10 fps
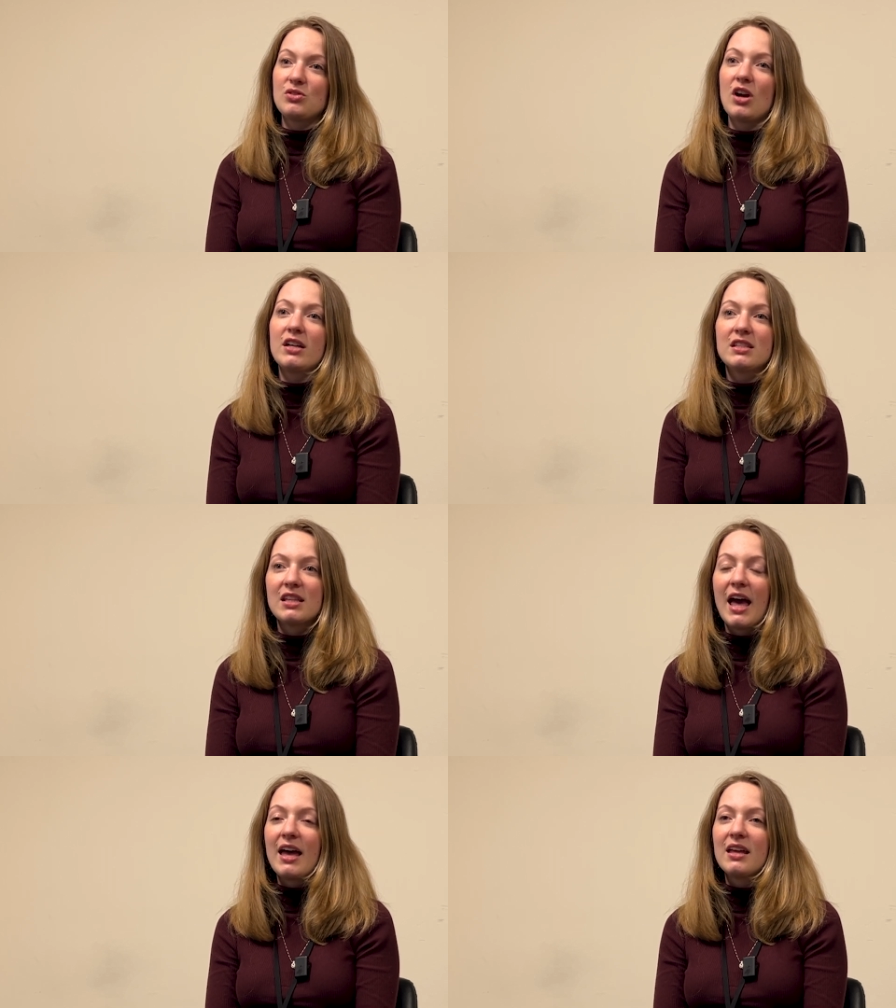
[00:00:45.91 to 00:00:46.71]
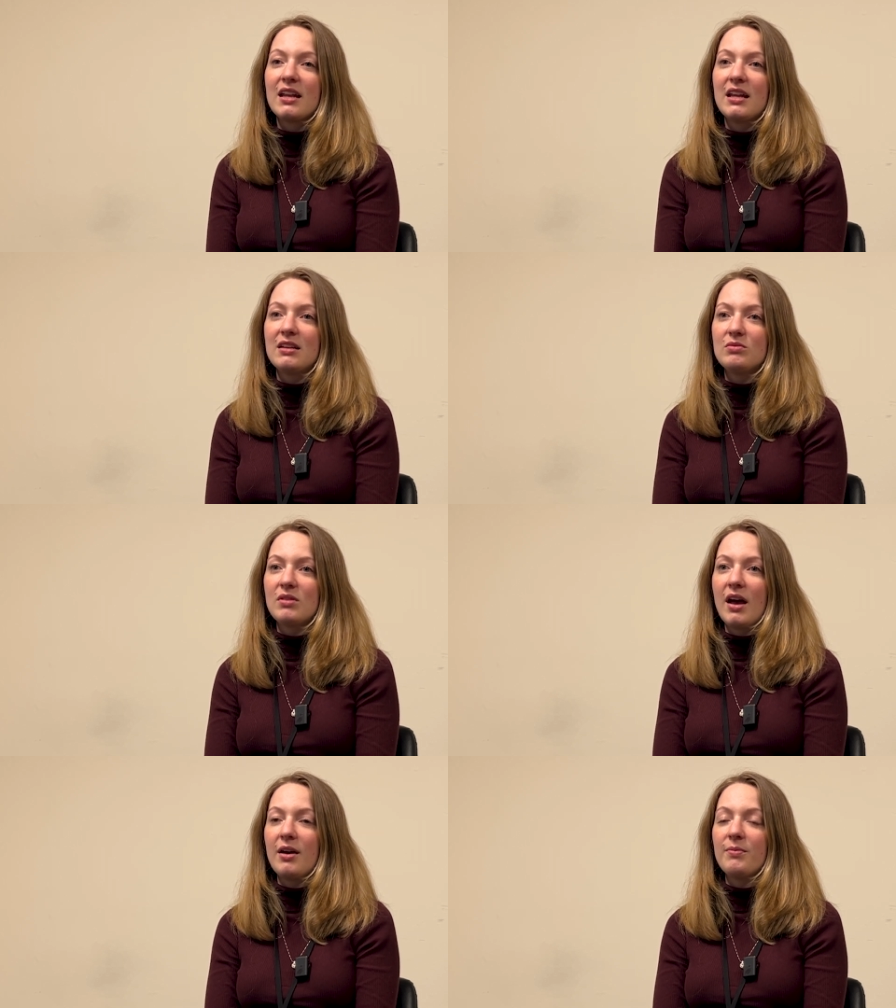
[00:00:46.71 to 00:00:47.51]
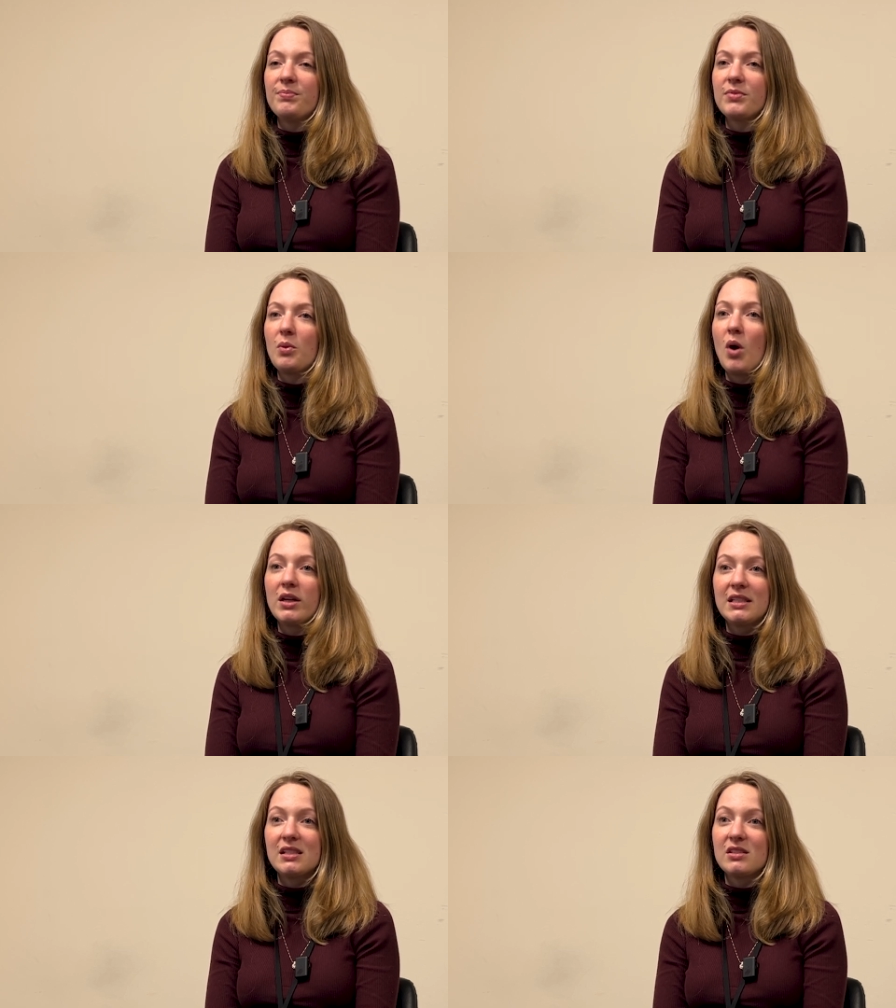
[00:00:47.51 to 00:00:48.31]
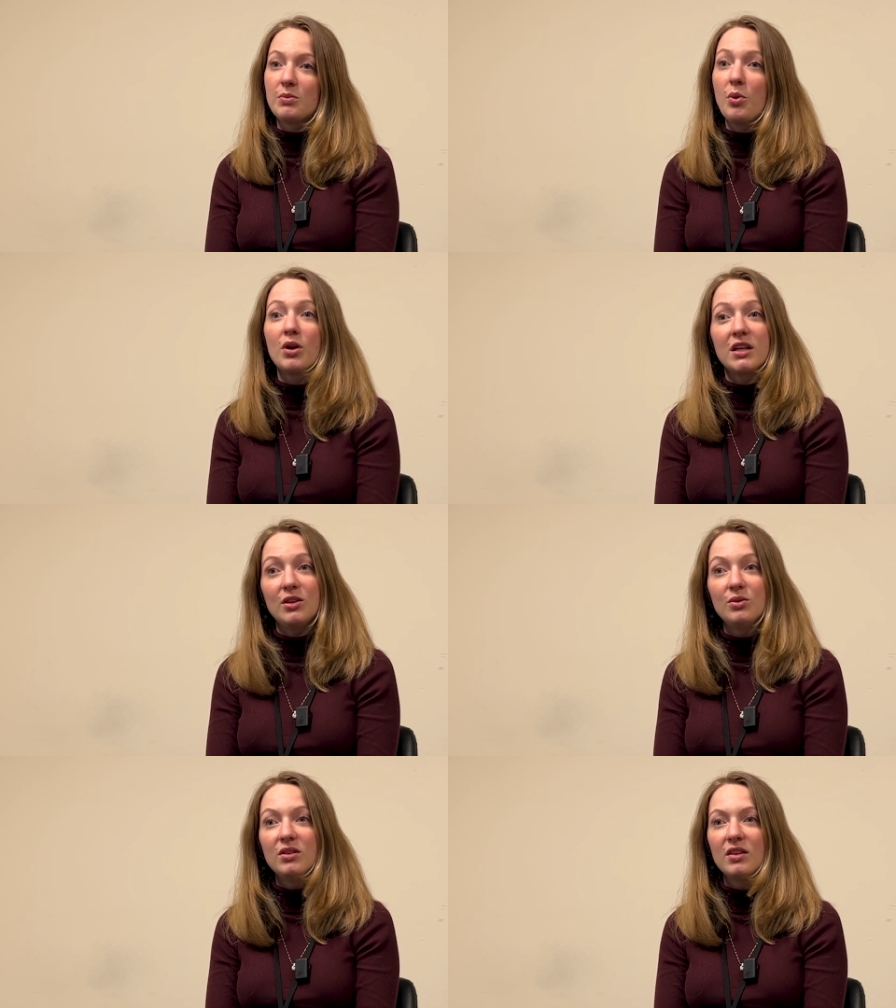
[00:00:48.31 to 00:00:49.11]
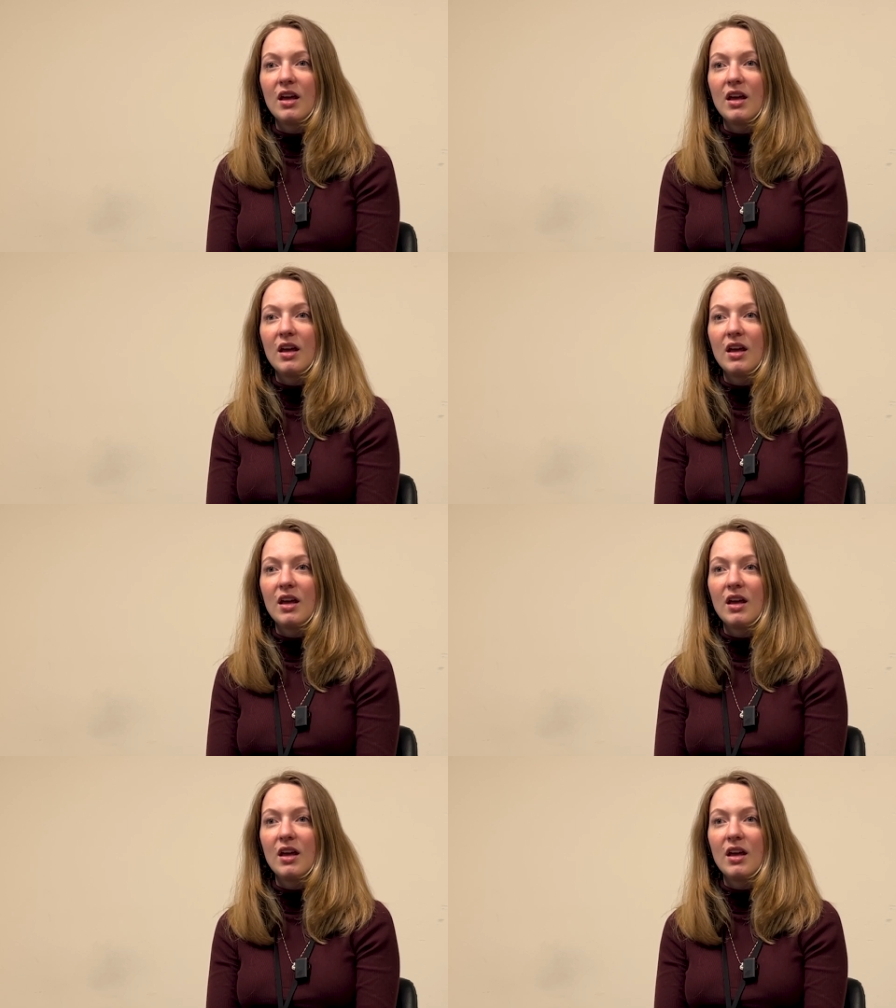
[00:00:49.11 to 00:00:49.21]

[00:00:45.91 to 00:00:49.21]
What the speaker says: drawn to that and wanting to support youth,